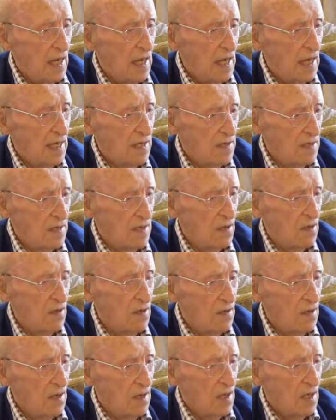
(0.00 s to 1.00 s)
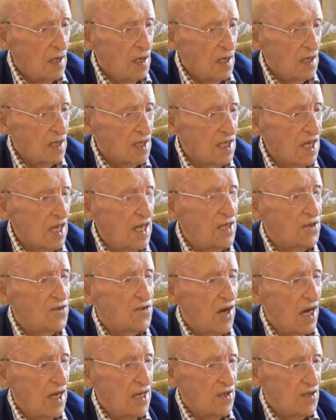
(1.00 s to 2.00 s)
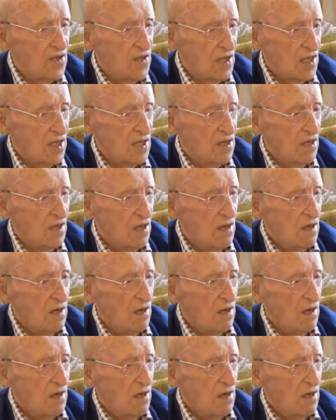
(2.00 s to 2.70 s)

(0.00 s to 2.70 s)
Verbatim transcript: into slit trenches